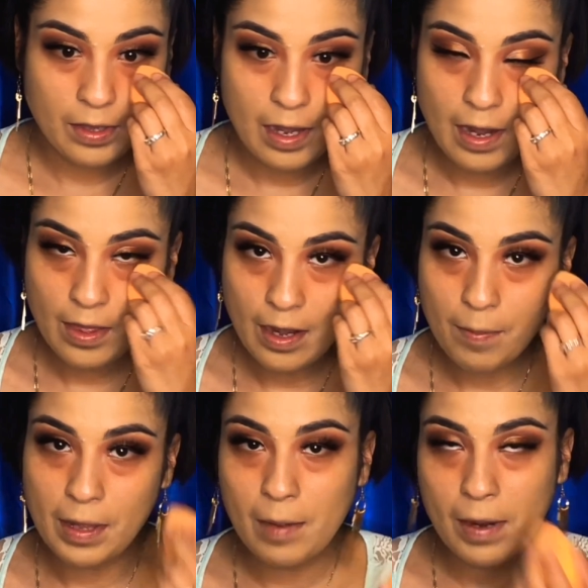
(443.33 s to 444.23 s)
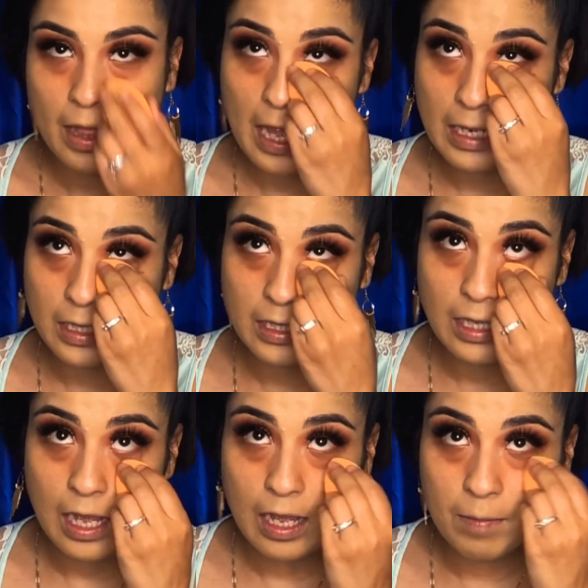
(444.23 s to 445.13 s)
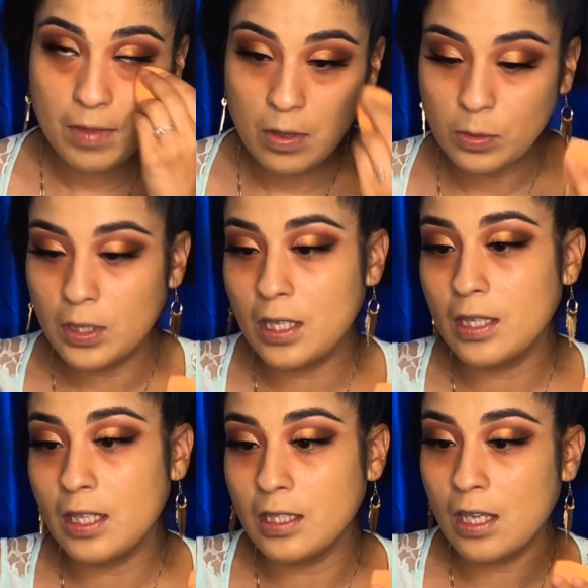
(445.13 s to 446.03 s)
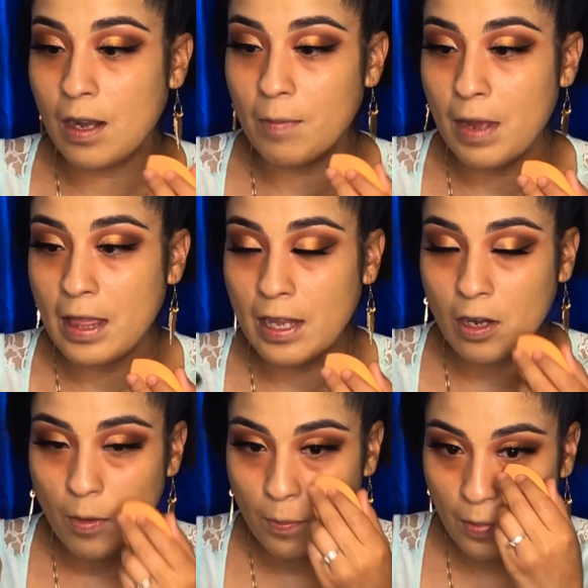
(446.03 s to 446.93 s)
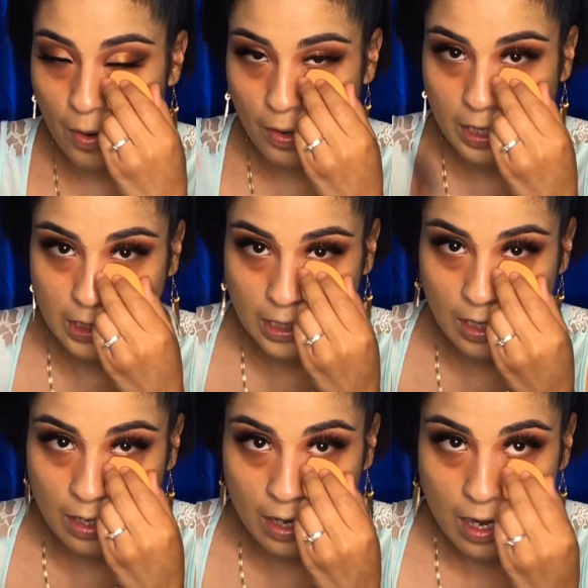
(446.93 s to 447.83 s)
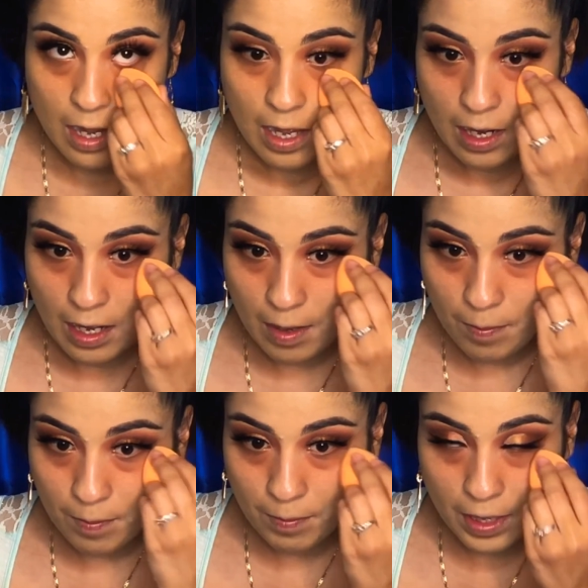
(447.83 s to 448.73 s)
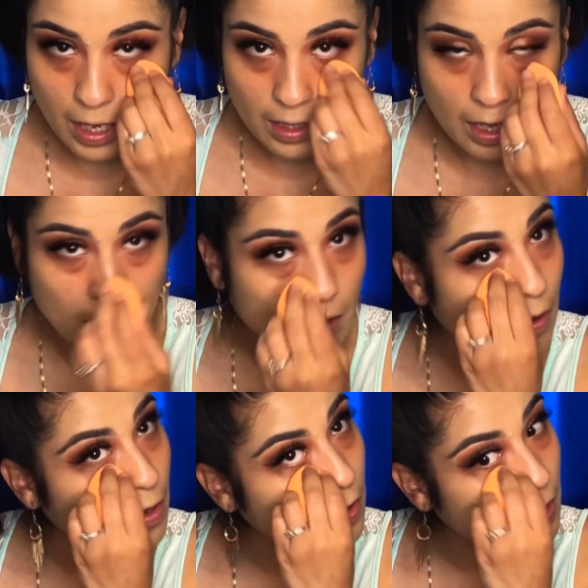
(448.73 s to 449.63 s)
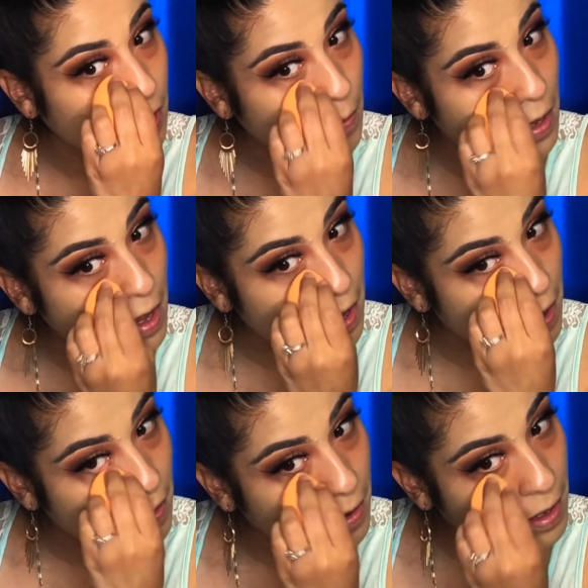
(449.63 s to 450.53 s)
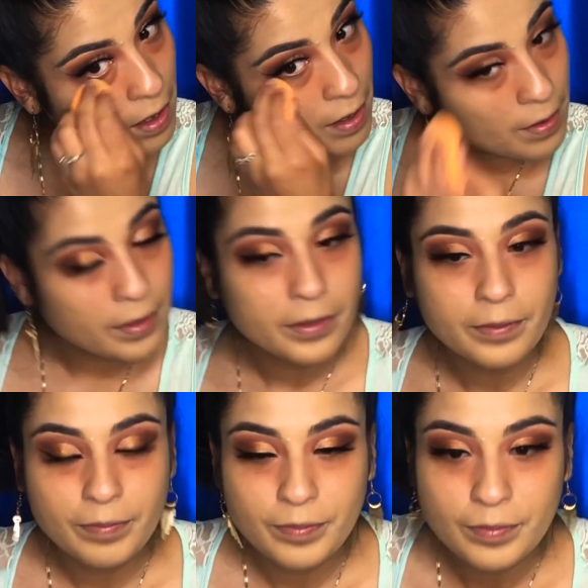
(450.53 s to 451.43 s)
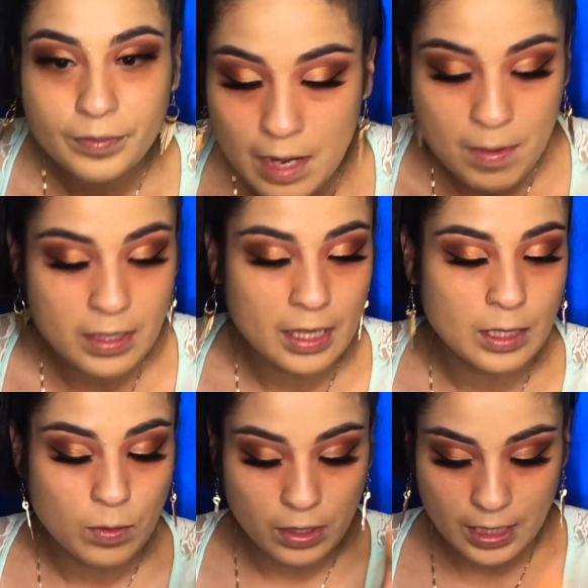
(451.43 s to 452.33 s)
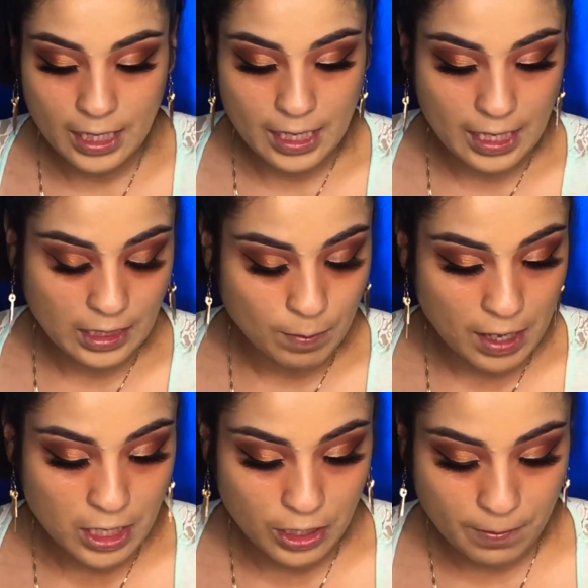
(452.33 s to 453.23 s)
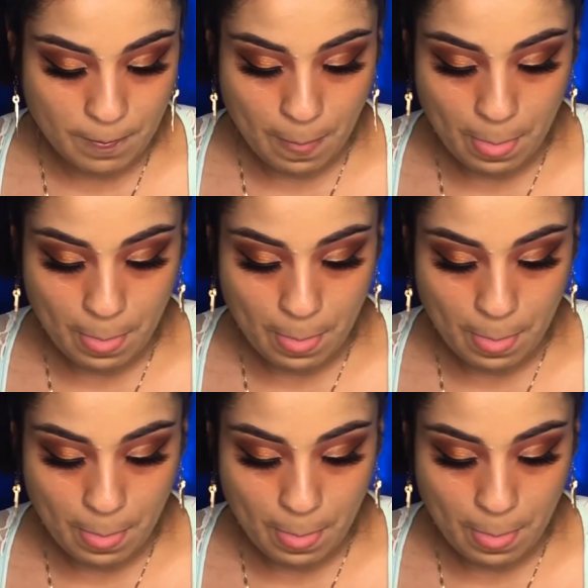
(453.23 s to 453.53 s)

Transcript: Okay, now that I applied my lashes, I'm using this Allegro Pro Concealer. I'm applying that underneath my eye area. I'm using this Real Technique sponge.